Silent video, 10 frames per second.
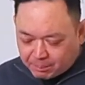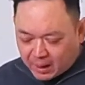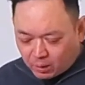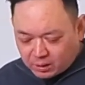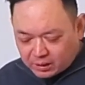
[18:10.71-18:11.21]

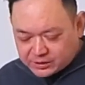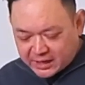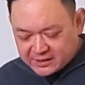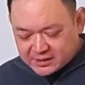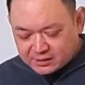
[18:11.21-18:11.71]
But
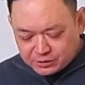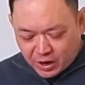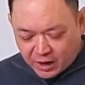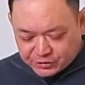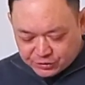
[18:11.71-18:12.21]
Satan
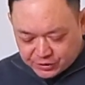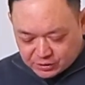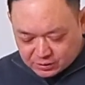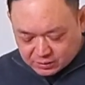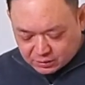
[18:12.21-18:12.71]
does
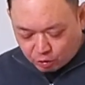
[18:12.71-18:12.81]
this,